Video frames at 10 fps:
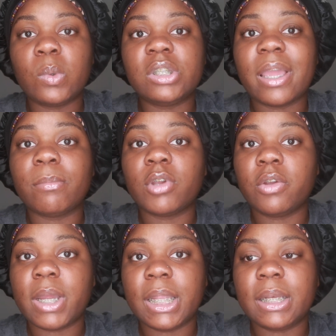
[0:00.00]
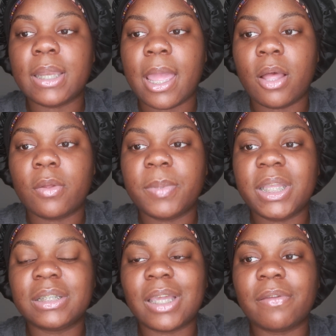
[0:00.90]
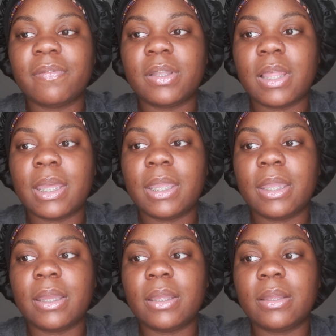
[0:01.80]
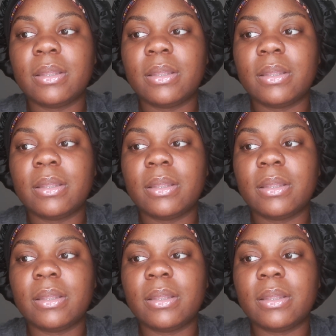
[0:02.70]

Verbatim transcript: which I'm regretting now because I feel like